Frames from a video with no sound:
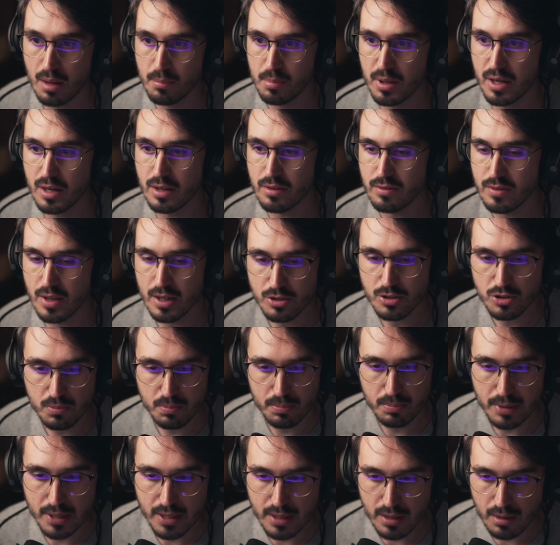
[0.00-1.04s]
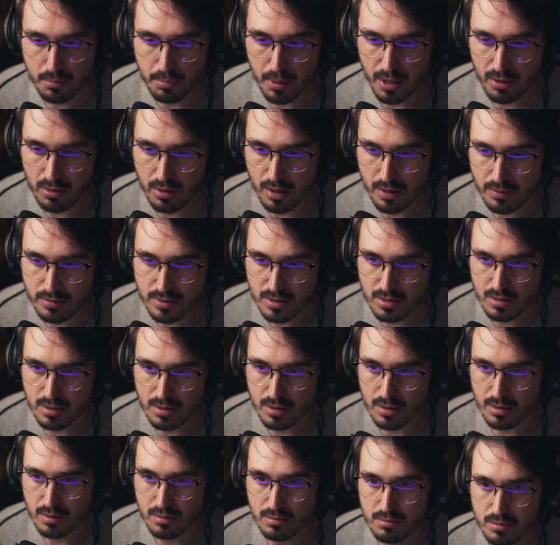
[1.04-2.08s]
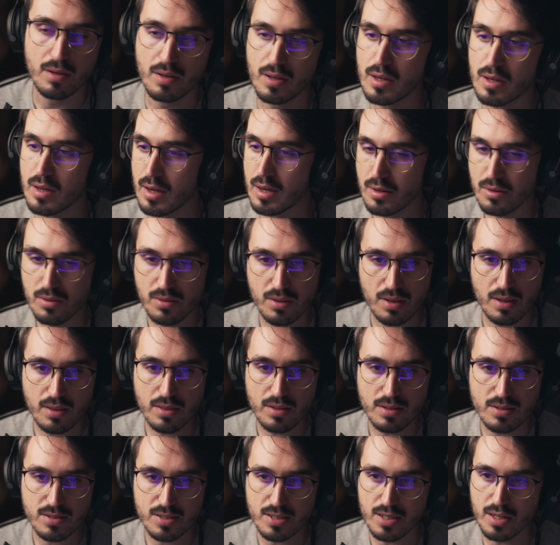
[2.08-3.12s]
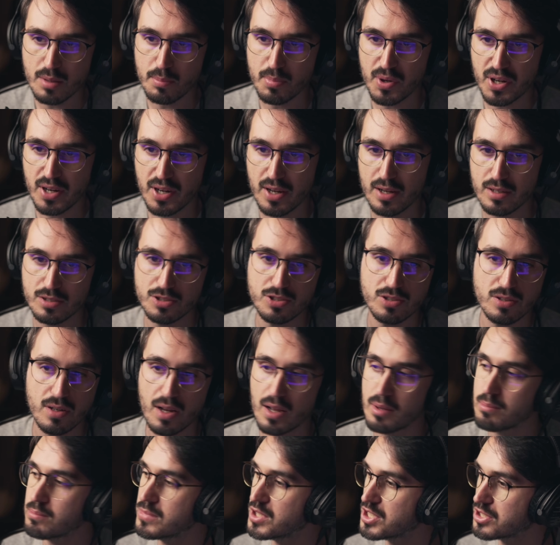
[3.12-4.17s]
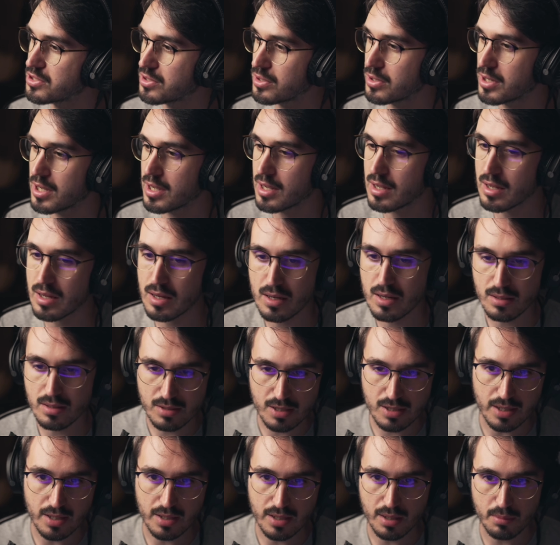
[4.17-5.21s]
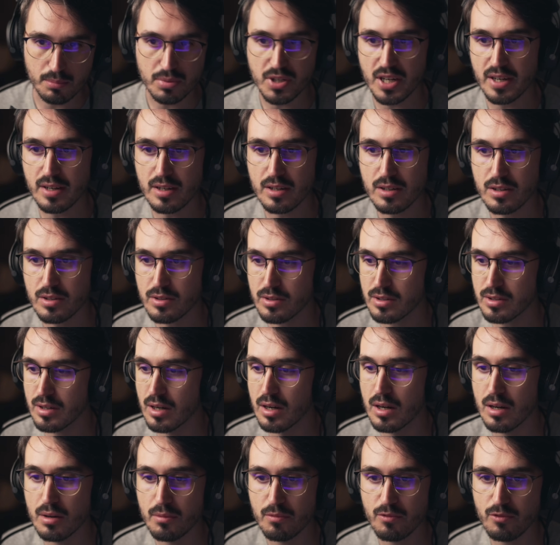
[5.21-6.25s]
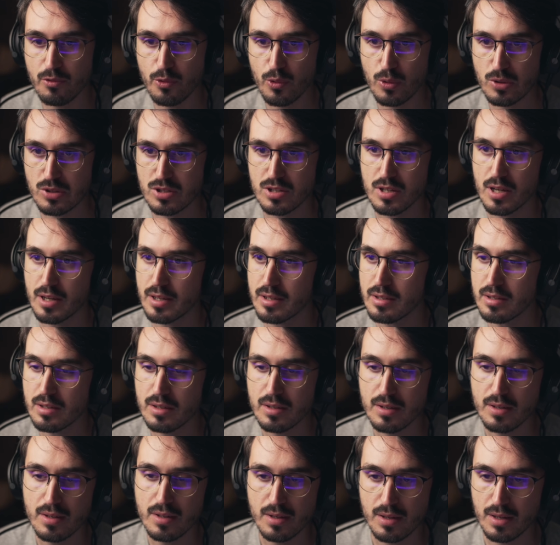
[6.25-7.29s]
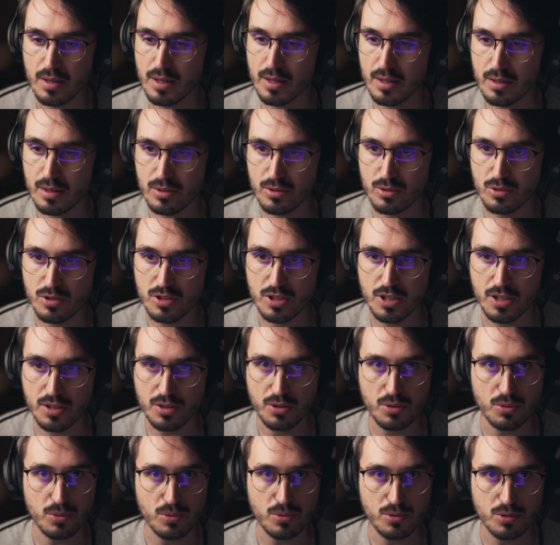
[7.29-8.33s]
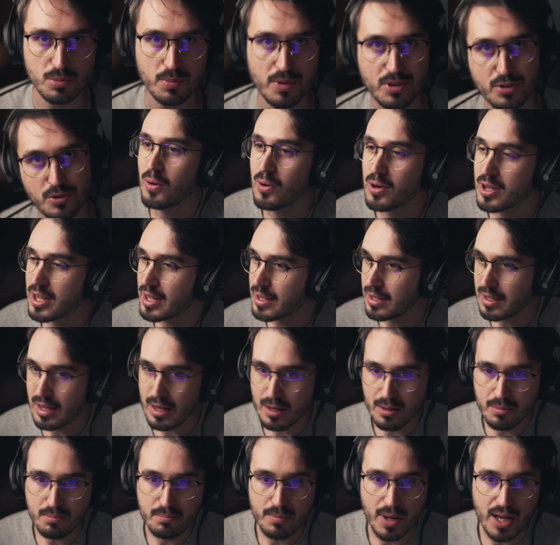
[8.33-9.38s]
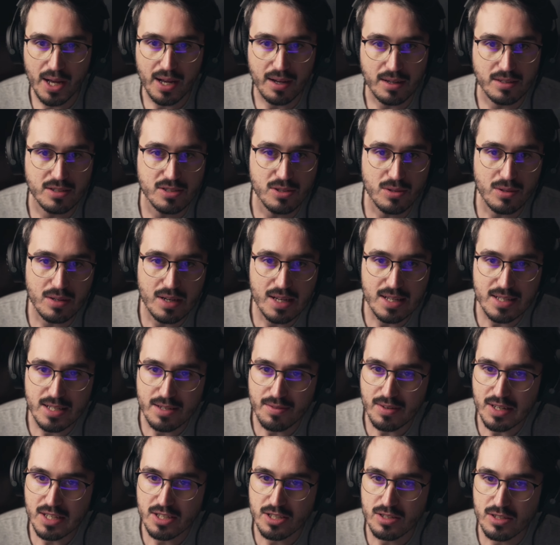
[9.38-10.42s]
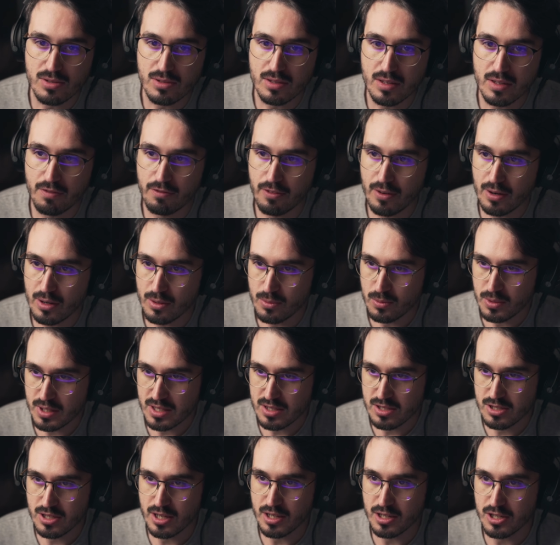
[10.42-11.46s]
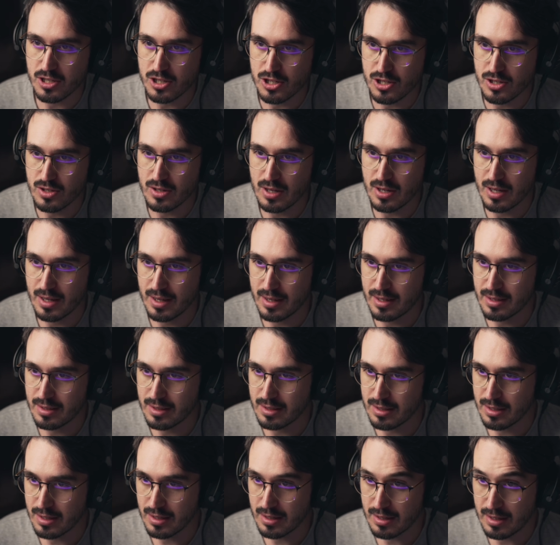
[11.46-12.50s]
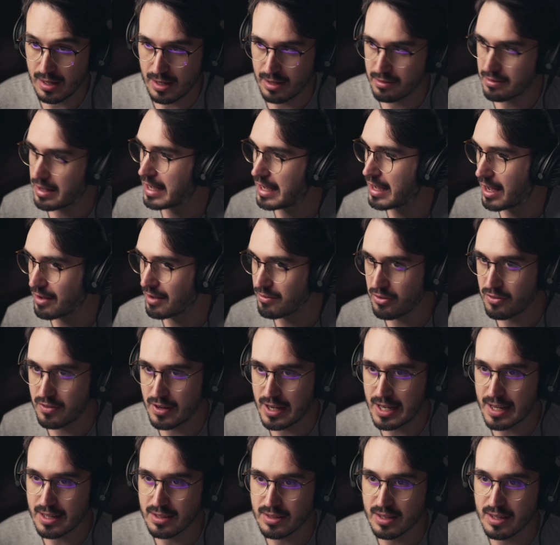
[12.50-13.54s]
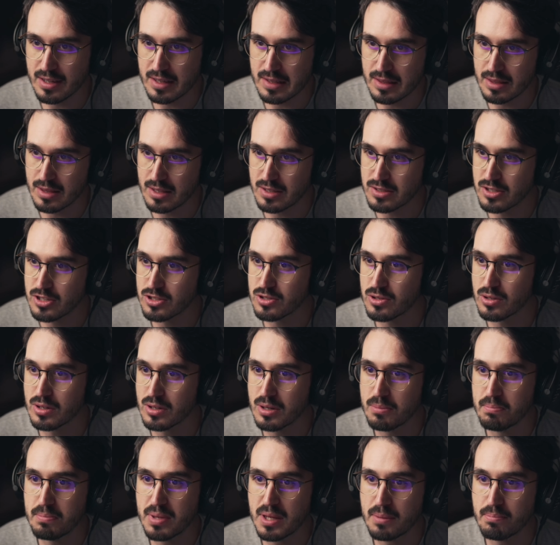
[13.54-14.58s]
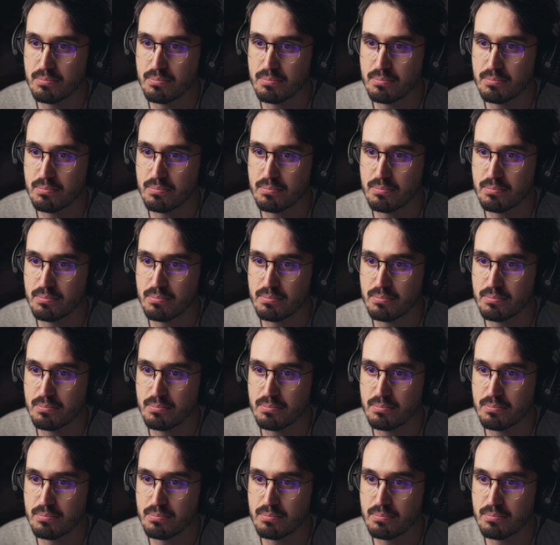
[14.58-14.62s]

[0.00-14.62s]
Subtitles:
believe that should be about everything. Yeah, I don't think there's any percussion. I'm just gonna take a break for today and continue tomorrow. Okay, I'm back. So let's have a listen to the following section. I think I have a feeling that this is gonna be